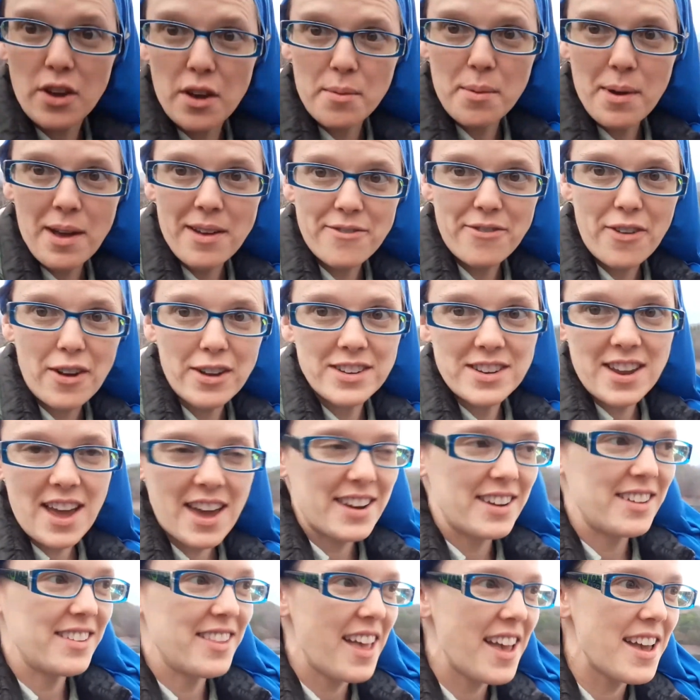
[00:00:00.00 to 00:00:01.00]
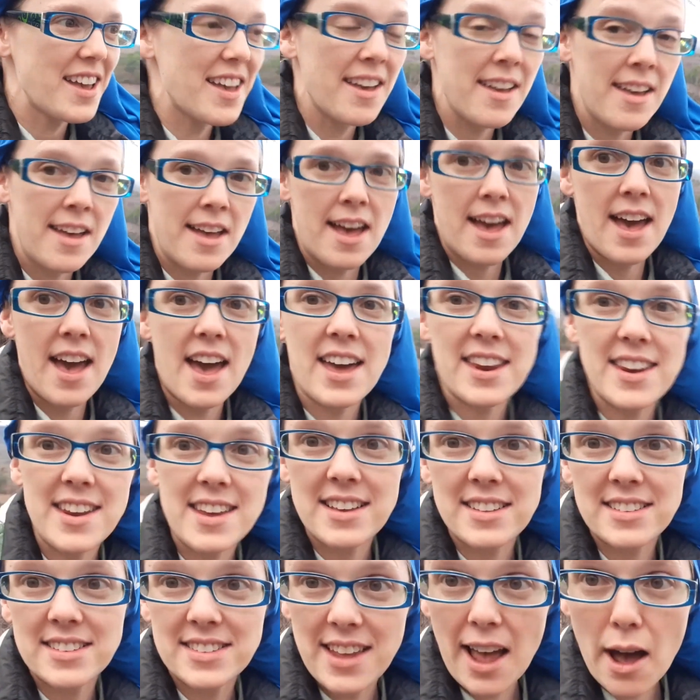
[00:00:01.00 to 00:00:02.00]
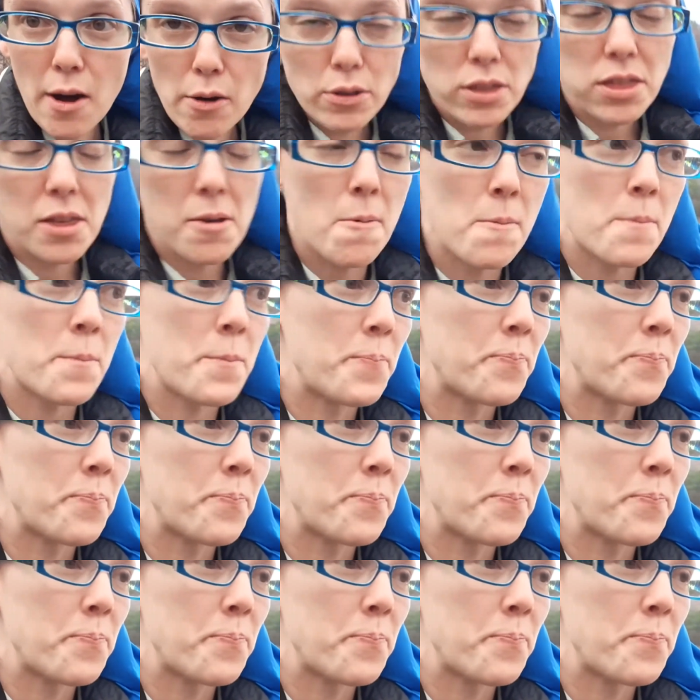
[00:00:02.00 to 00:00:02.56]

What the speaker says: I'm at Fontana Lake, heading south.